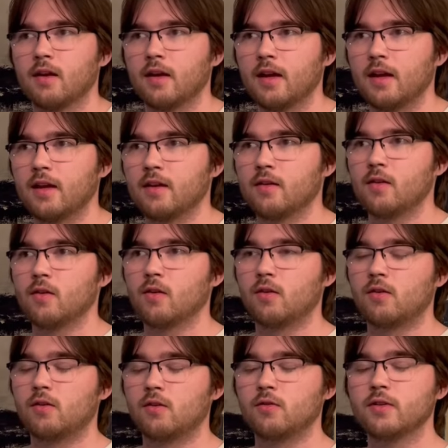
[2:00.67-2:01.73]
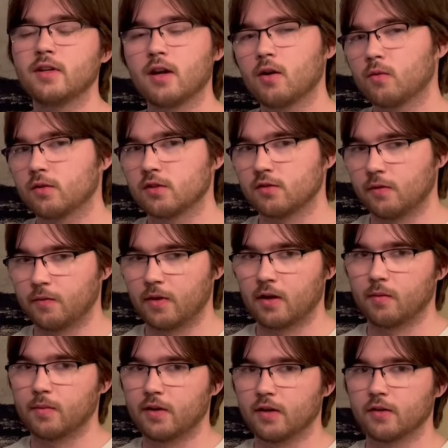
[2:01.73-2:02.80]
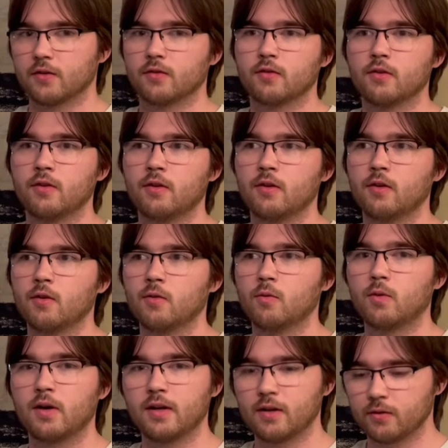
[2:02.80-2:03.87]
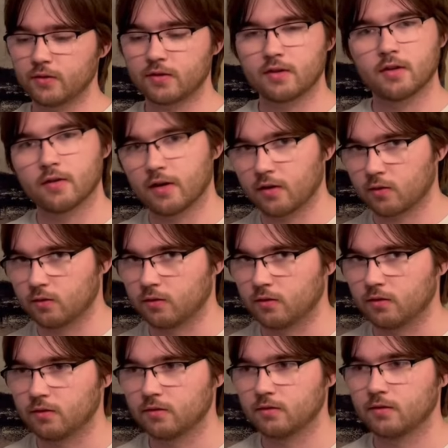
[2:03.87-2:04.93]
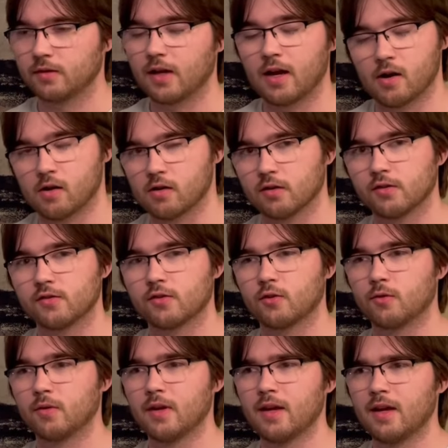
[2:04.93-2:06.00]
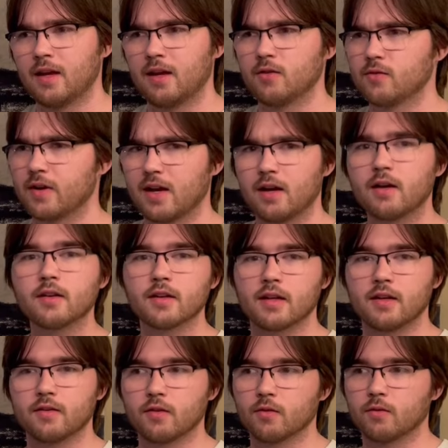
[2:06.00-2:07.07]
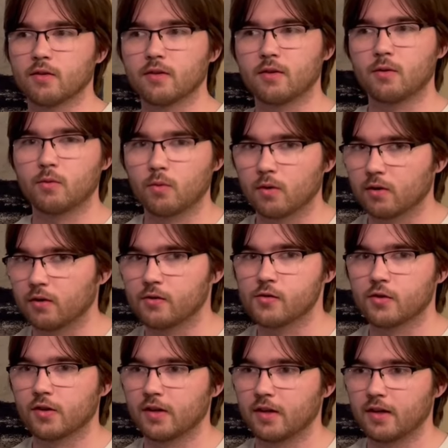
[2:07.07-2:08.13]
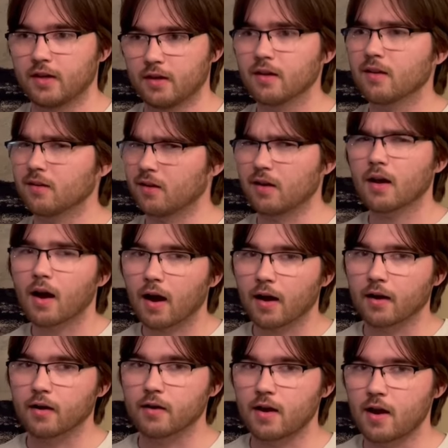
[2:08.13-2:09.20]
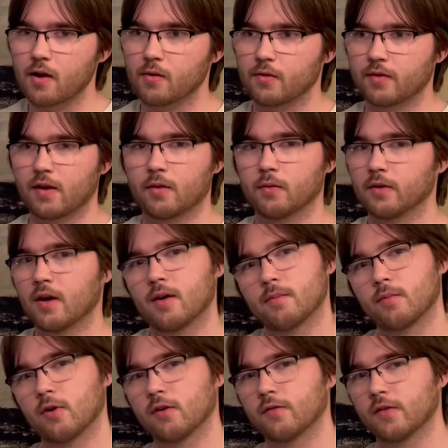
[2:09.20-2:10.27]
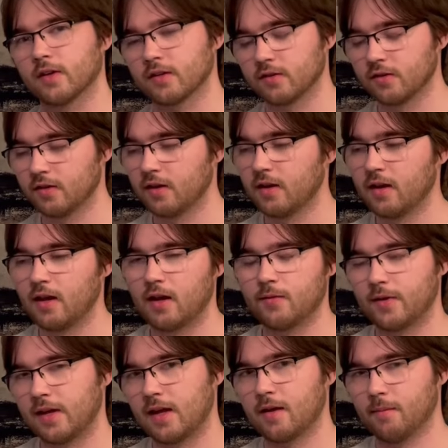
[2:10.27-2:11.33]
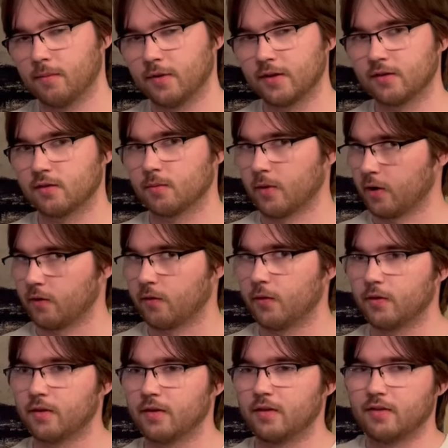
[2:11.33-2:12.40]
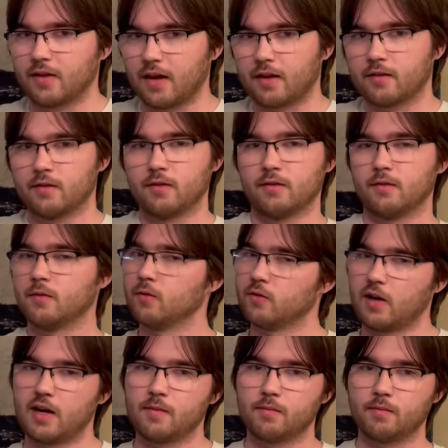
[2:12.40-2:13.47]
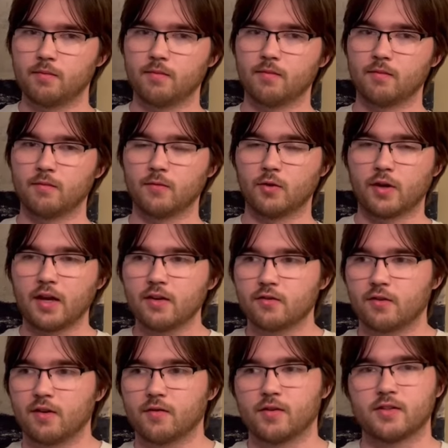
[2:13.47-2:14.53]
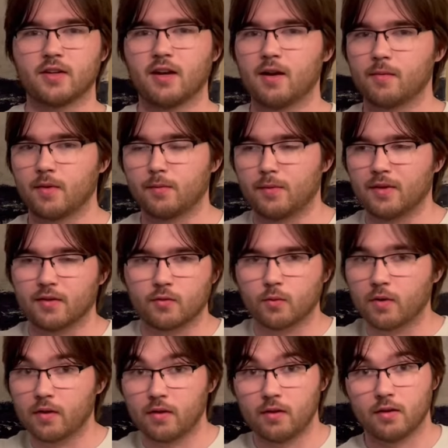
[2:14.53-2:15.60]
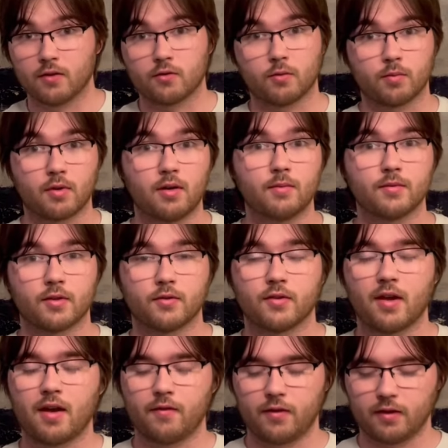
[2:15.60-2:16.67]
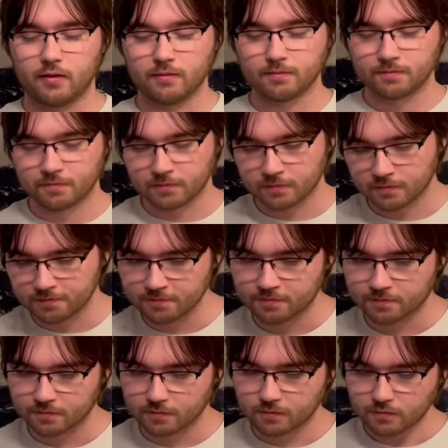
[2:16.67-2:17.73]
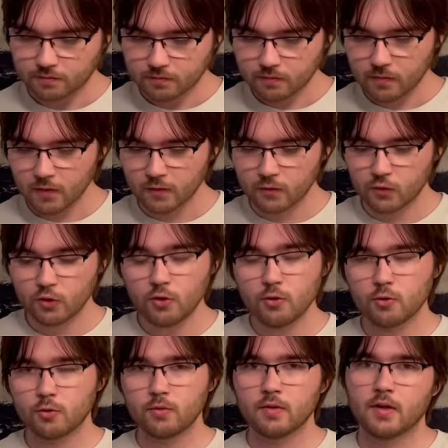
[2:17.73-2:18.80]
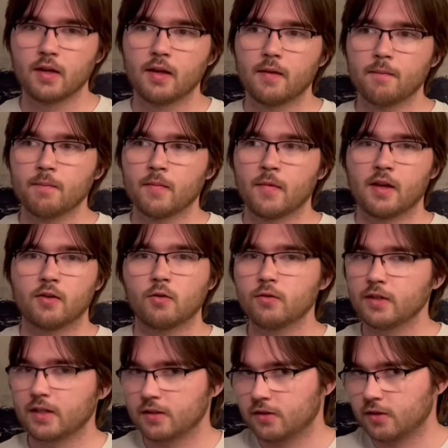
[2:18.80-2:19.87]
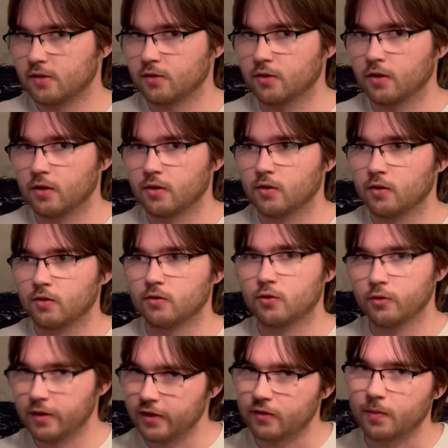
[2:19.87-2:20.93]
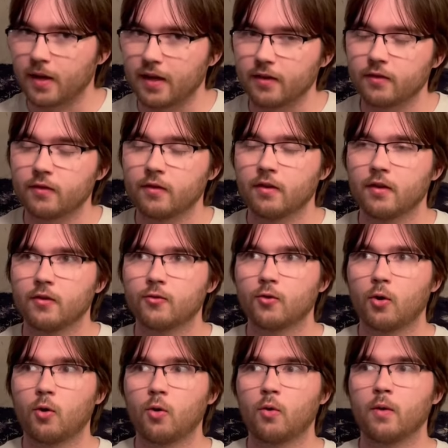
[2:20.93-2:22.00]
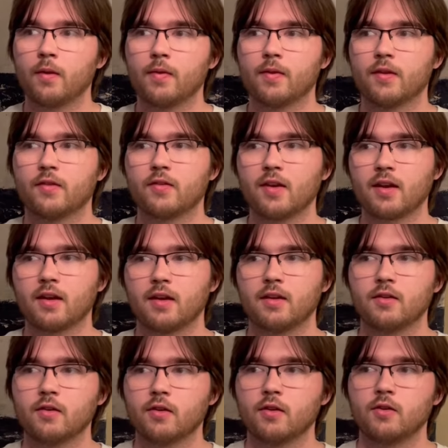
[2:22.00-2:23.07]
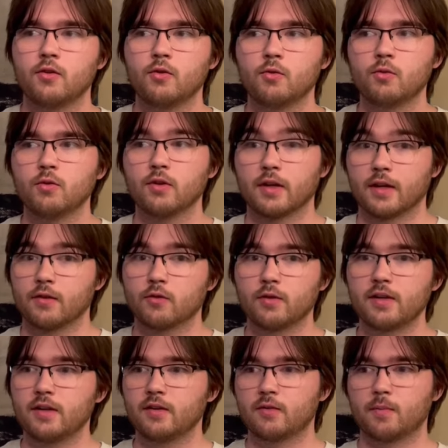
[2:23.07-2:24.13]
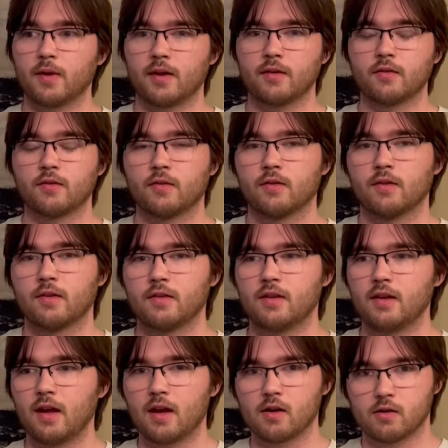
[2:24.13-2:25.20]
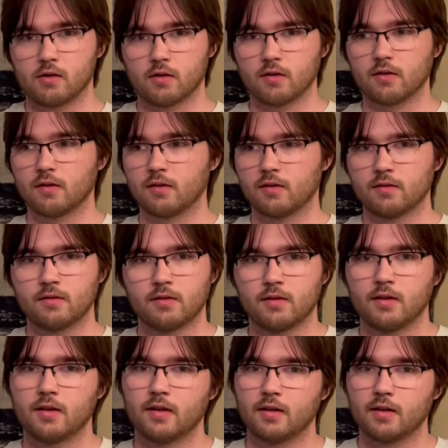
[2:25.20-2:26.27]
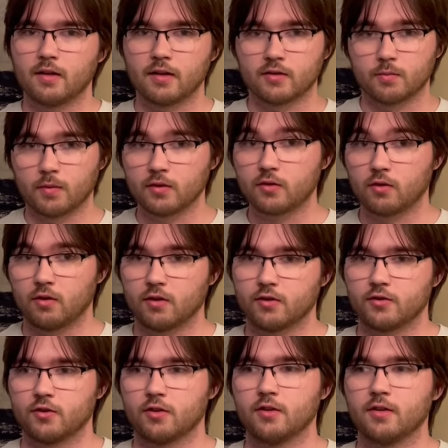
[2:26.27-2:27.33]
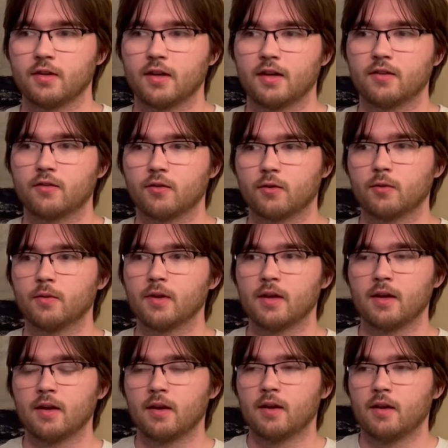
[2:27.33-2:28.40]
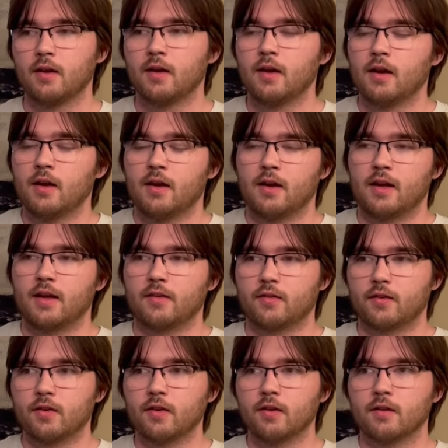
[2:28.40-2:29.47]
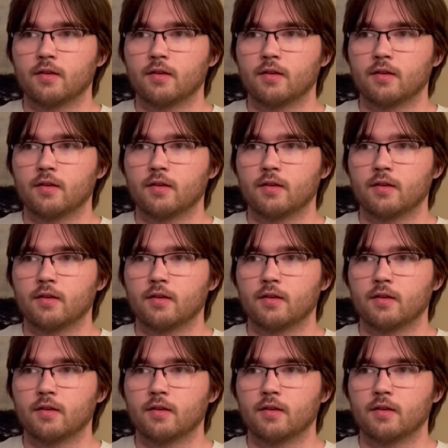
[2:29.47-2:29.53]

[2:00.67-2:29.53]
it only got worse from there because, one, it was theoretical error. So in reality, in the real world, you're gonna get a lot higher error with that. We're not perfect, and we can't place the microphone in the exact right location every time. I mean, that's one of the initial problems I was having. Two, it only considered 2D space. So the second you look in 3D space, the error gets much larger, and so it